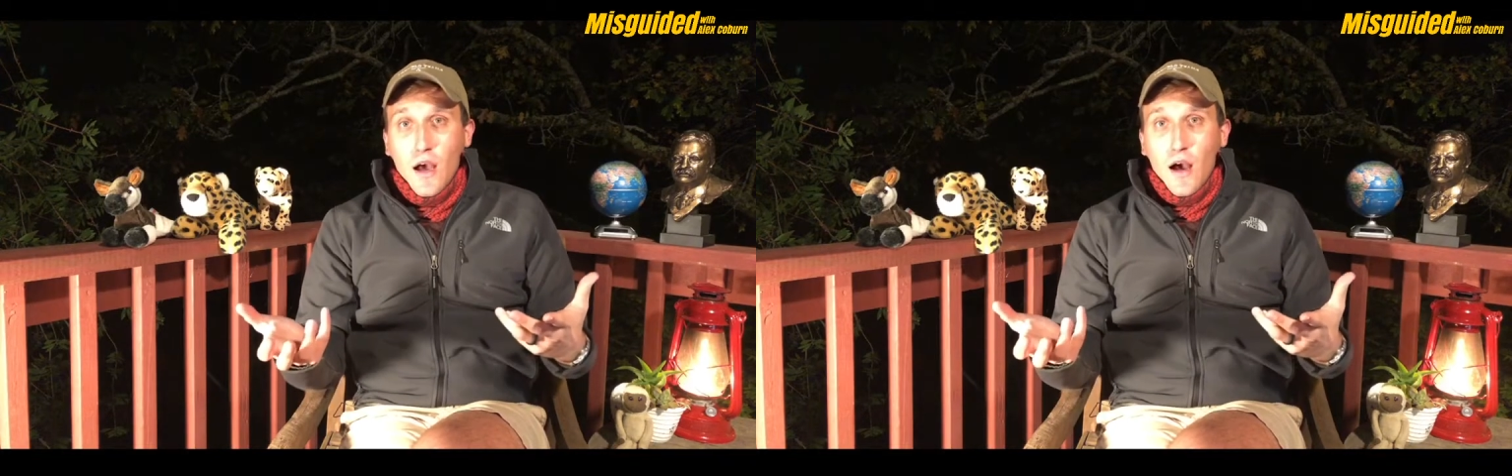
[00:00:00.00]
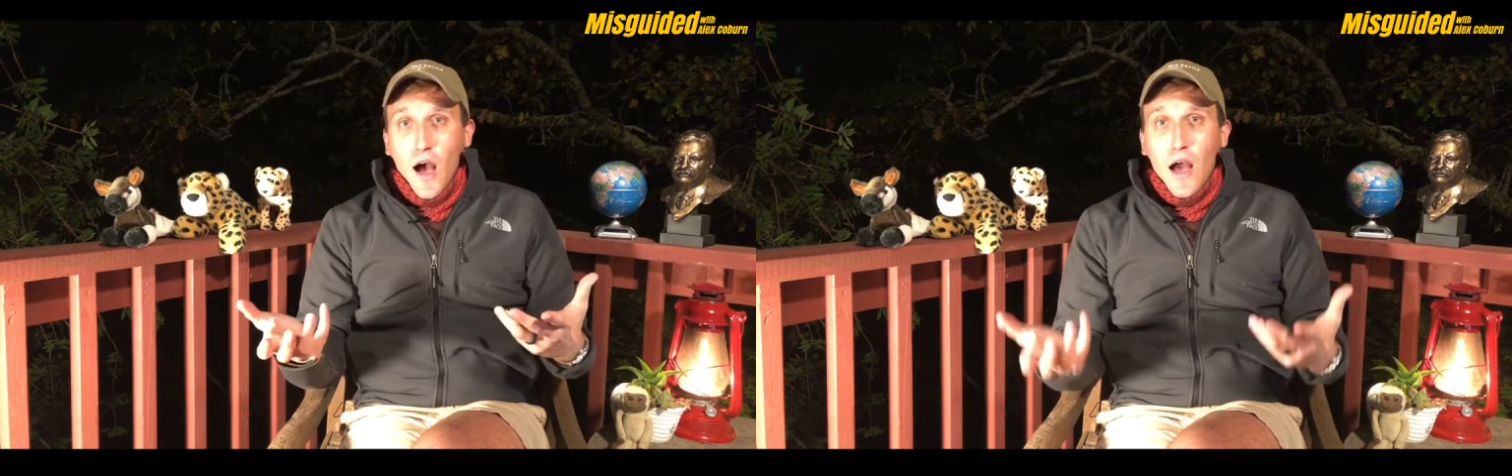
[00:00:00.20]

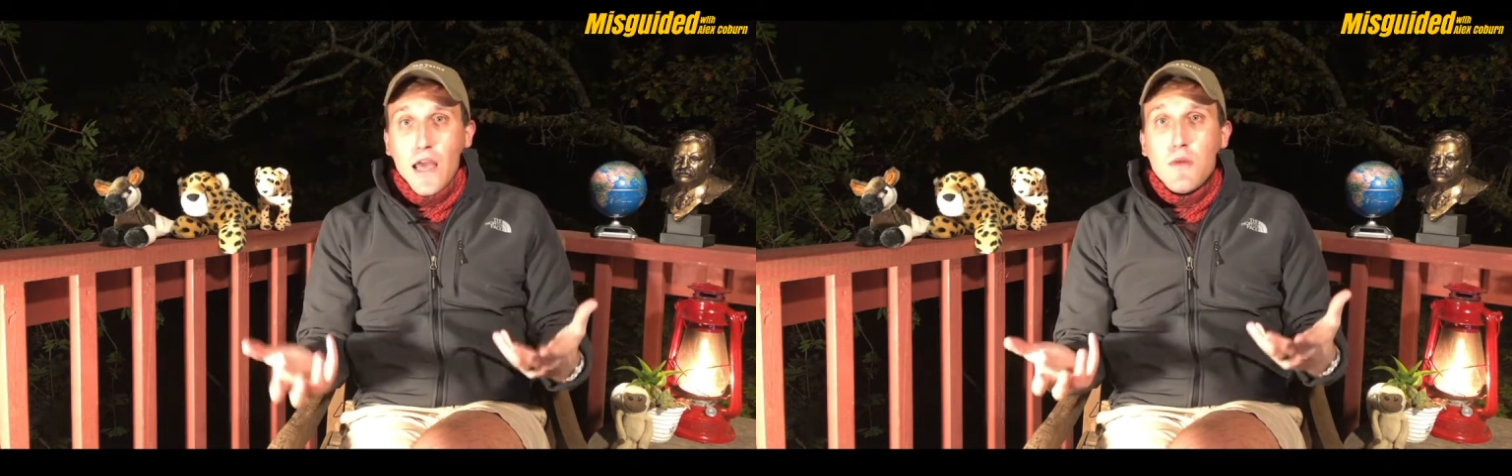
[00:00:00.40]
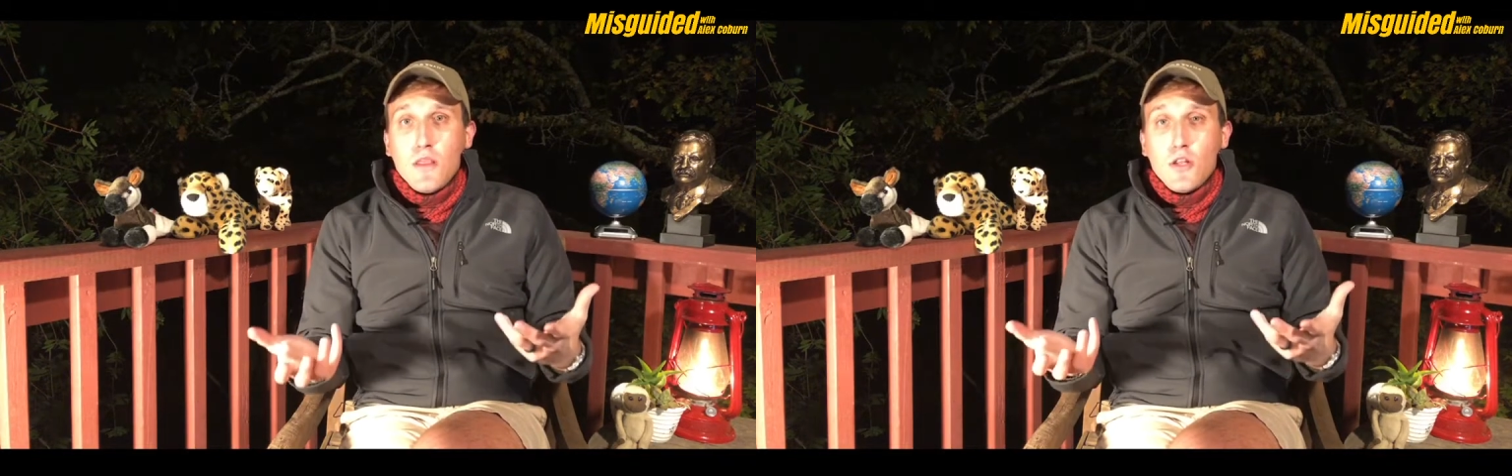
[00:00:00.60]
I
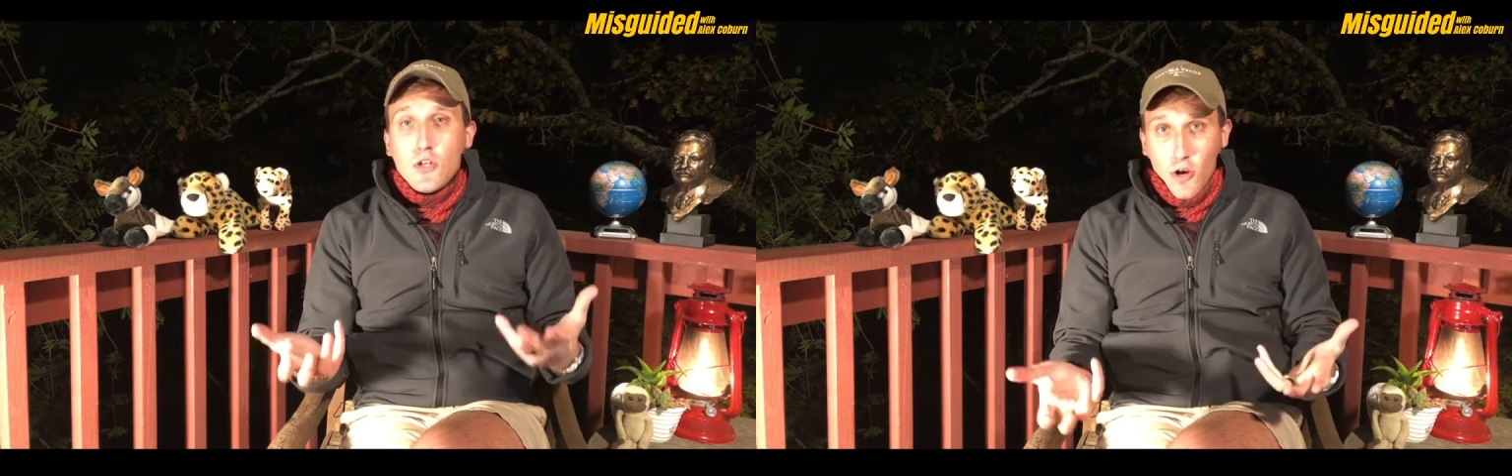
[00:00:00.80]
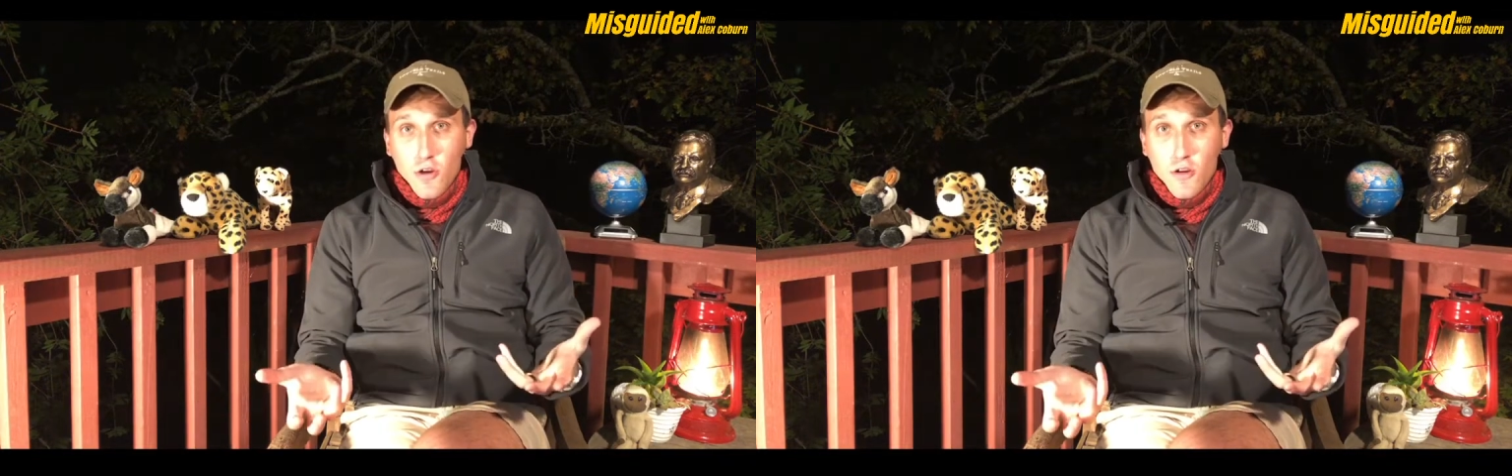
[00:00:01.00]
am in the
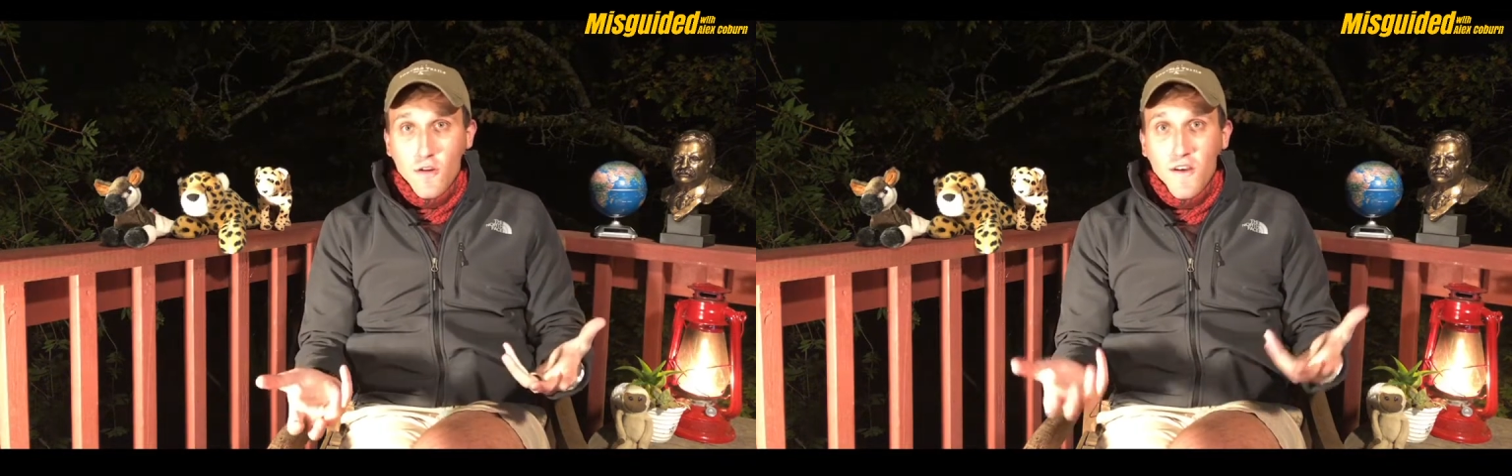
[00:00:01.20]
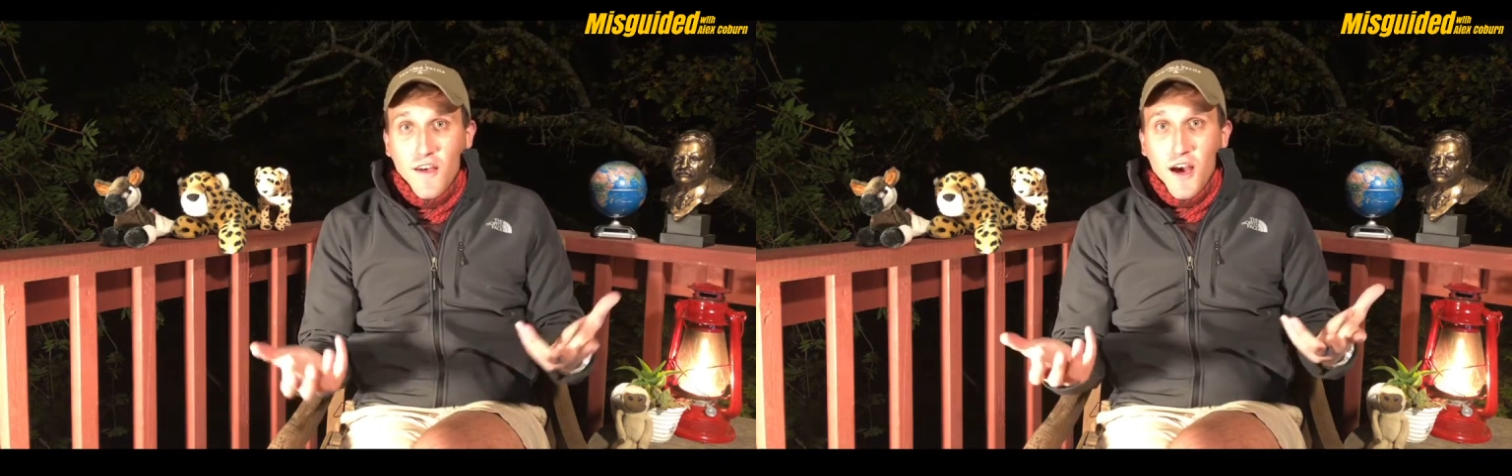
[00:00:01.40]
dark,
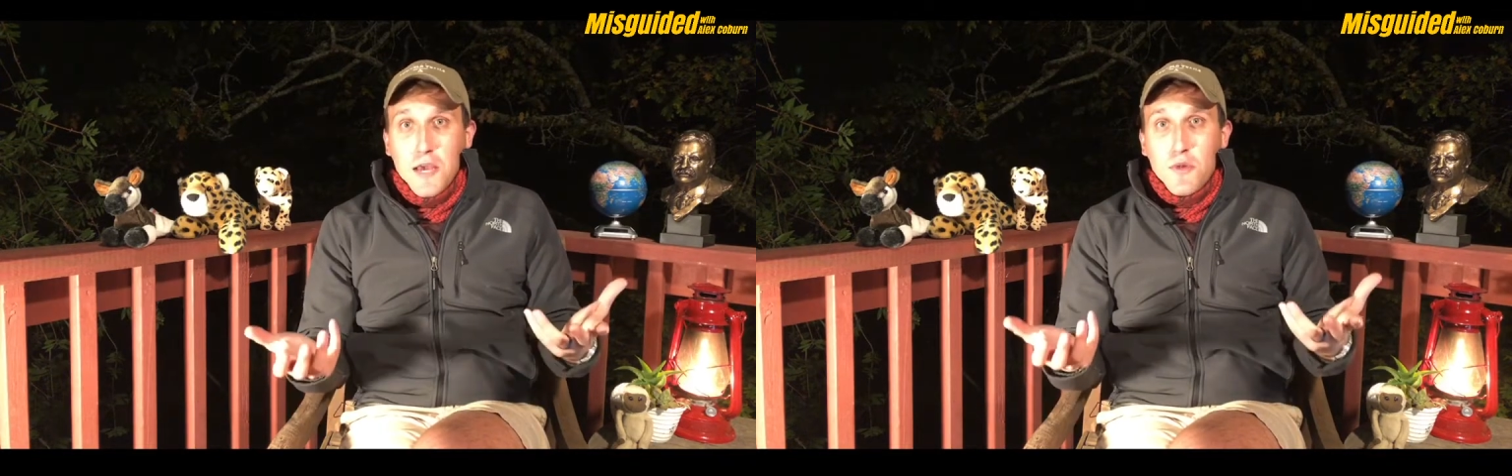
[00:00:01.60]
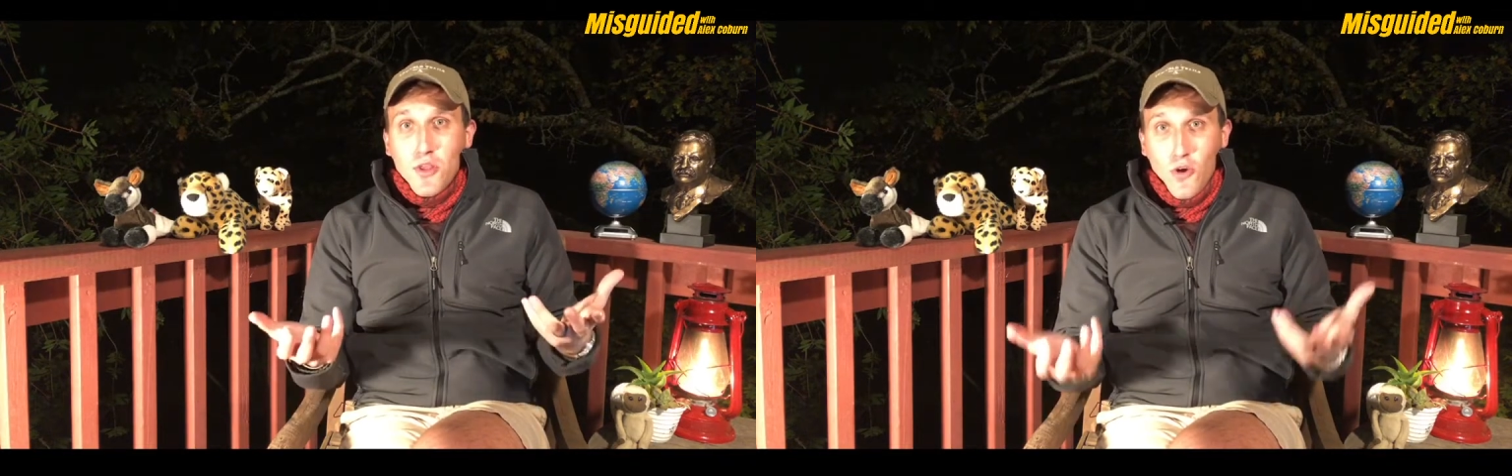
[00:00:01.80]
I
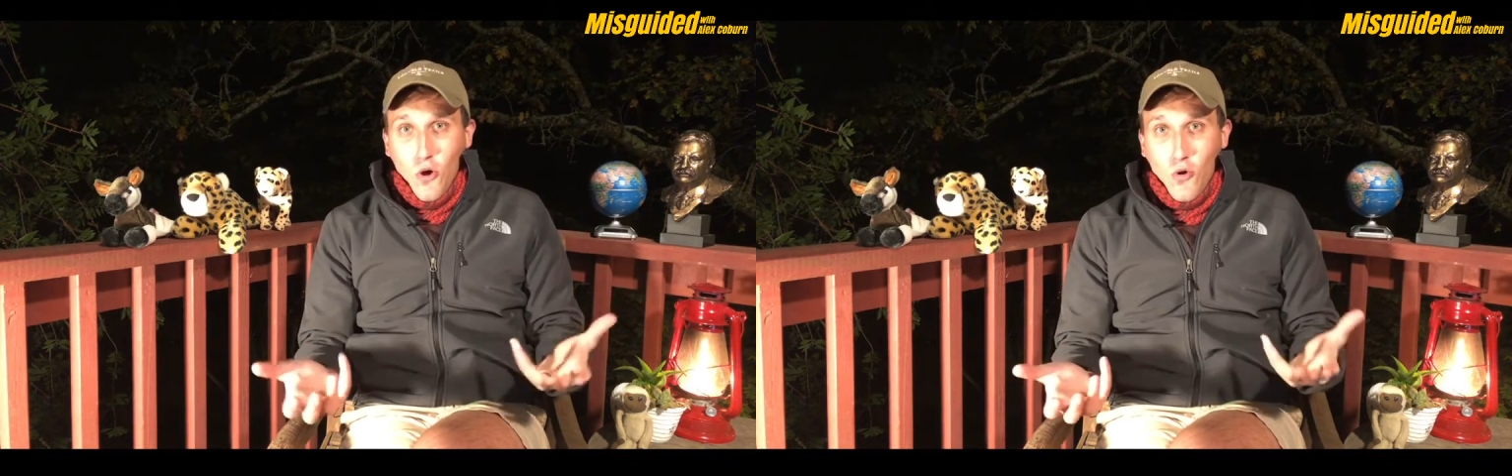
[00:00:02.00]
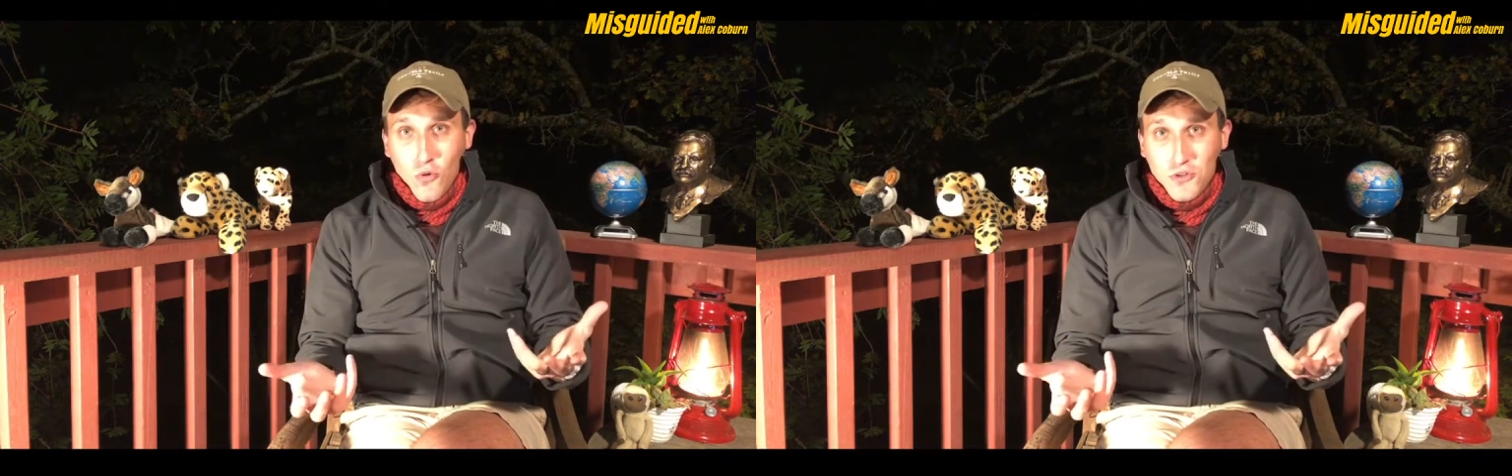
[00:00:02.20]
am in the
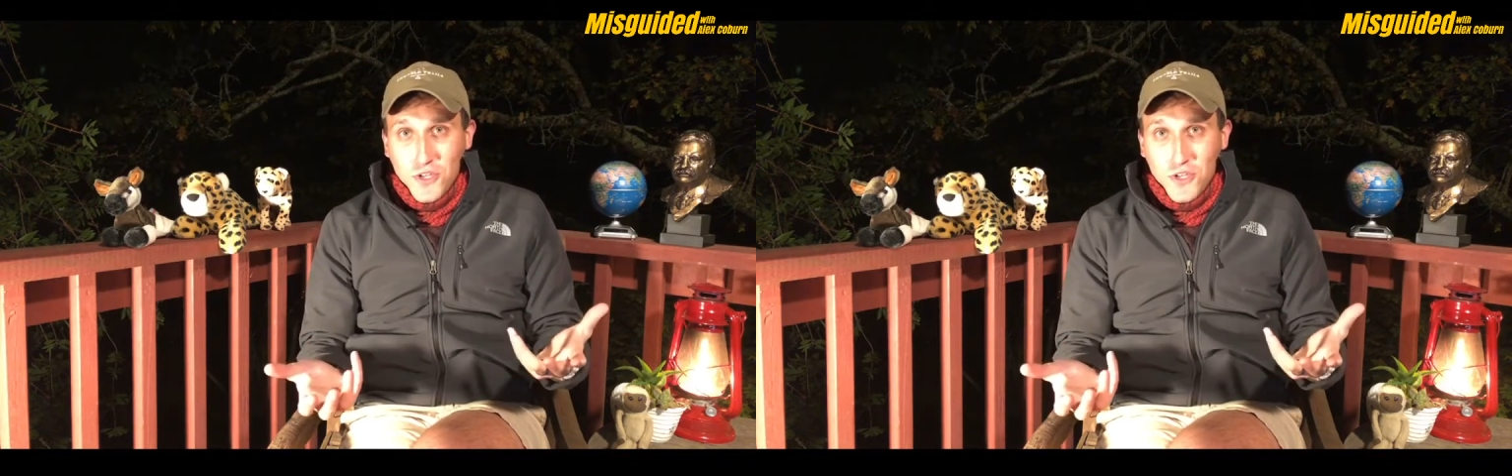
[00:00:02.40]
cold,